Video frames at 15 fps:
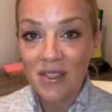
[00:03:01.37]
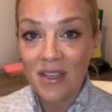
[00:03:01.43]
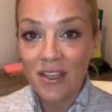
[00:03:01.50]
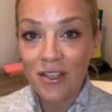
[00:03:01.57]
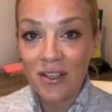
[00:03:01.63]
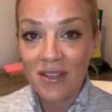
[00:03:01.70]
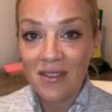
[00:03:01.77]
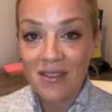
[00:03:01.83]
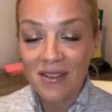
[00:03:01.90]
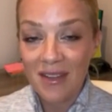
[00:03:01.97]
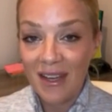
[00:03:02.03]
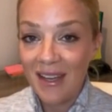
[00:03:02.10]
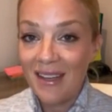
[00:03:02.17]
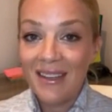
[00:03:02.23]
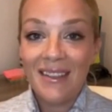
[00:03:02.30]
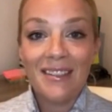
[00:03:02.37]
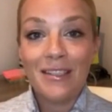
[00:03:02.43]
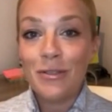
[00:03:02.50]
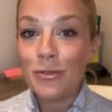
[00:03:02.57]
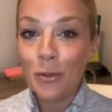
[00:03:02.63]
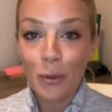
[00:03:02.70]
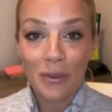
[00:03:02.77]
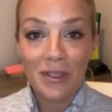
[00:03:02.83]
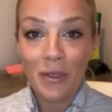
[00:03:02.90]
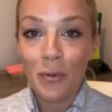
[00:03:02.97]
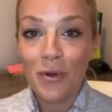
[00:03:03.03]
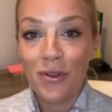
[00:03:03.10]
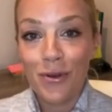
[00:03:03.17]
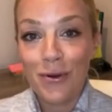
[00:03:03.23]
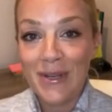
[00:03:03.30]
sessions, it is totally
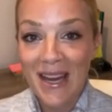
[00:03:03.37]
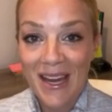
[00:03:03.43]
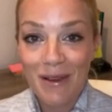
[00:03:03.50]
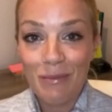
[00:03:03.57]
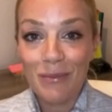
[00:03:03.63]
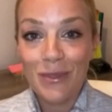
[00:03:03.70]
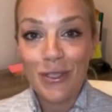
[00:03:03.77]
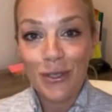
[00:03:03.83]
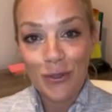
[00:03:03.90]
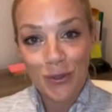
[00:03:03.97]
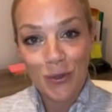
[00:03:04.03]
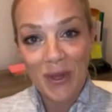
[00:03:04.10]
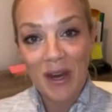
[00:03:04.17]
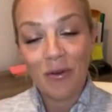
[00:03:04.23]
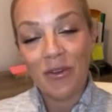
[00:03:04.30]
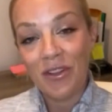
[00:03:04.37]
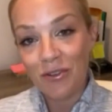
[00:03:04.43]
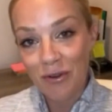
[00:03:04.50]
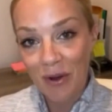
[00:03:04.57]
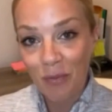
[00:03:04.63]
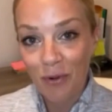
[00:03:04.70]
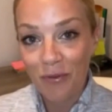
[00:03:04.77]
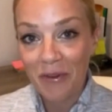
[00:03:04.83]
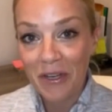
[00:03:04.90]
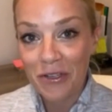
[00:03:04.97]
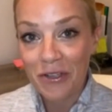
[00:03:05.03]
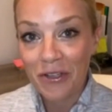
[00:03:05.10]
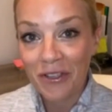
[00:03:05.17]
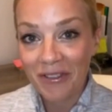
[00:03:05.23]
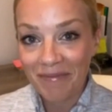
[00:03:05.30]
worth your time to do that with a trained
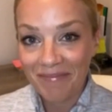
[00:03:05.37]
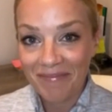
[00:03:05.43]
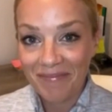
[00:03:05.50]
professional.